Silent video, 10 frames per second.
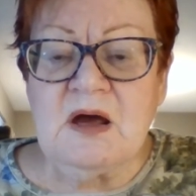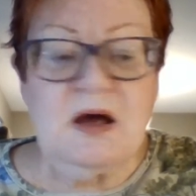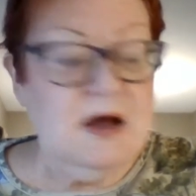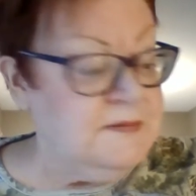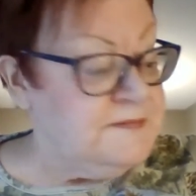
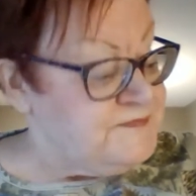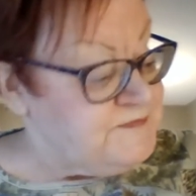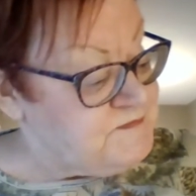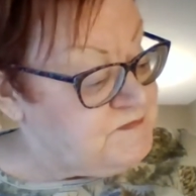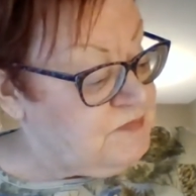I
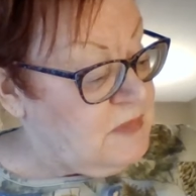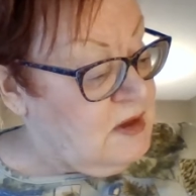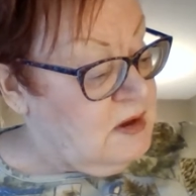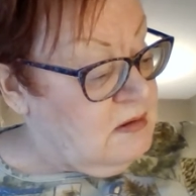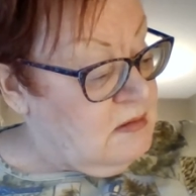
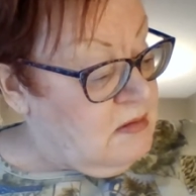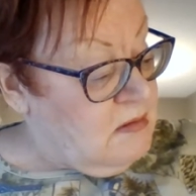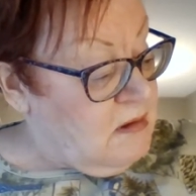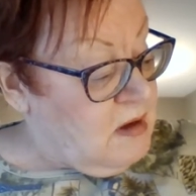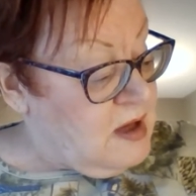
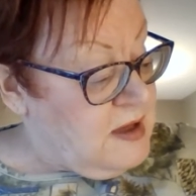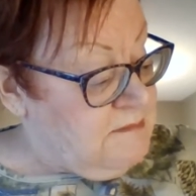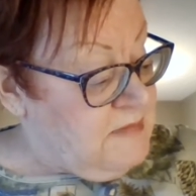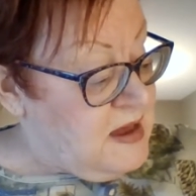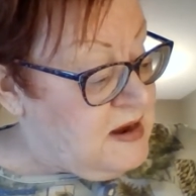
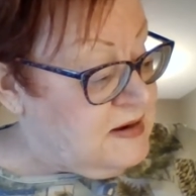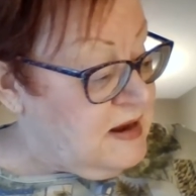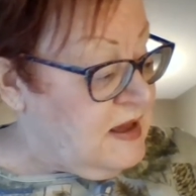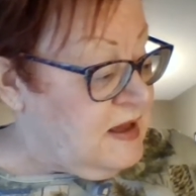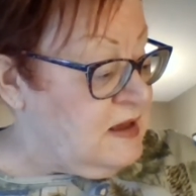made
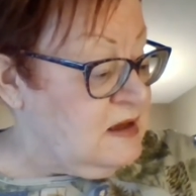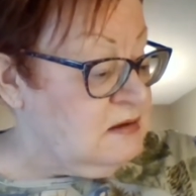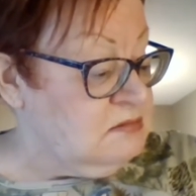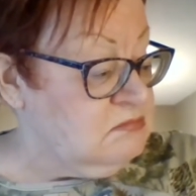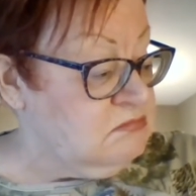a
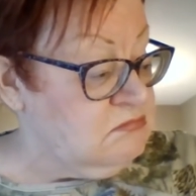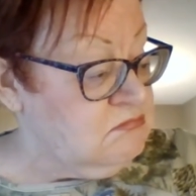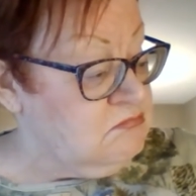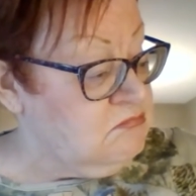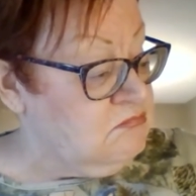
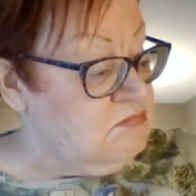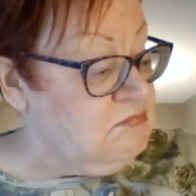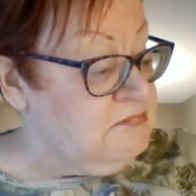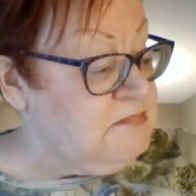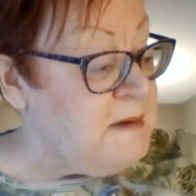
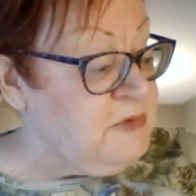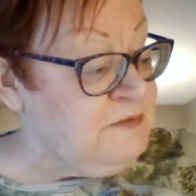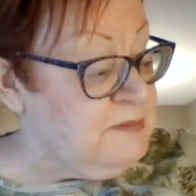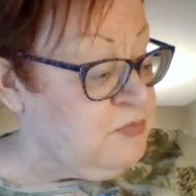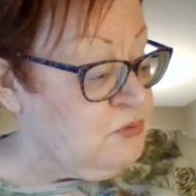
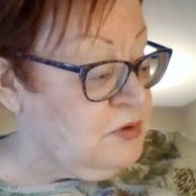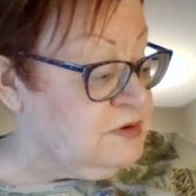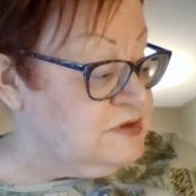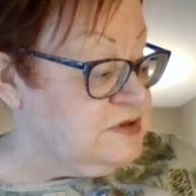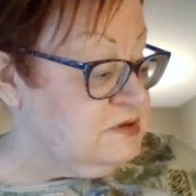memory
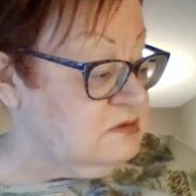board.